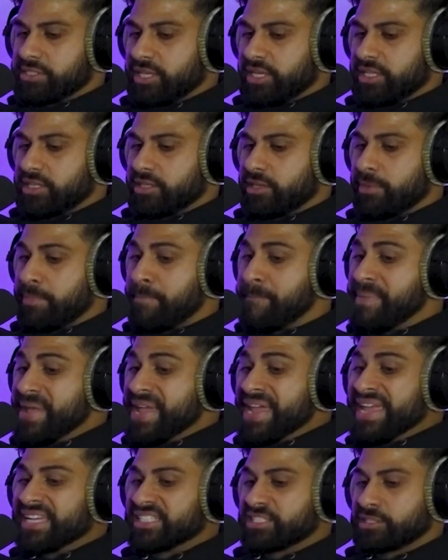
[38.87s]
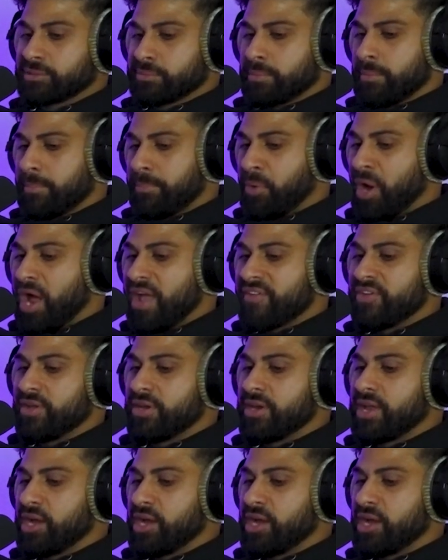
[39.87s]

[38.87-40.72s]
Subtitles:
like the biggest private